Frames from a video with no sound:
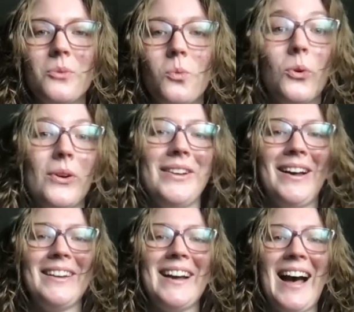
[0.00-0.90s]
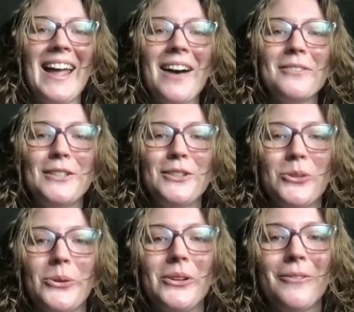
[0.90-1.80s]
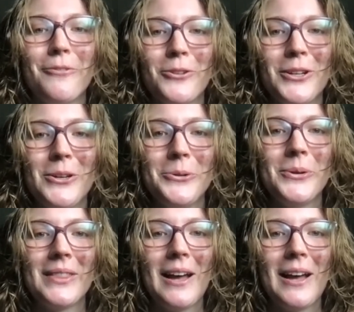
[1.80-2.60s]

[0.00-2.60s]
Worry not. I have a tutorial for you